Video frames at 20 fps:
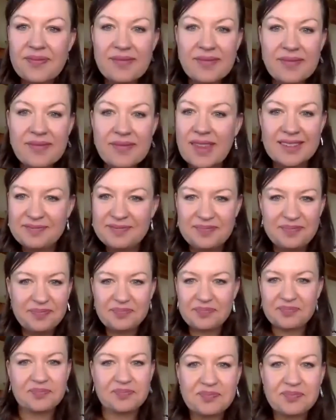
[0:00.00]
This? Oh
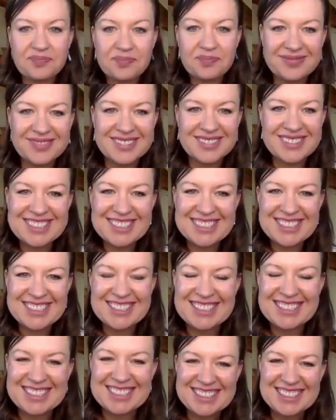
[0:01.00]
my god, this is so
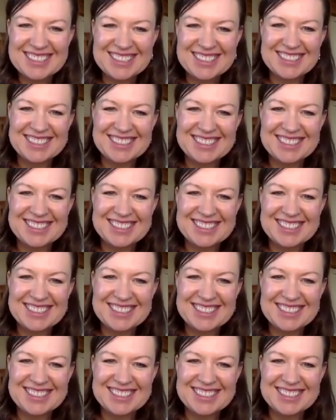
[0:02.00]
important. Okay.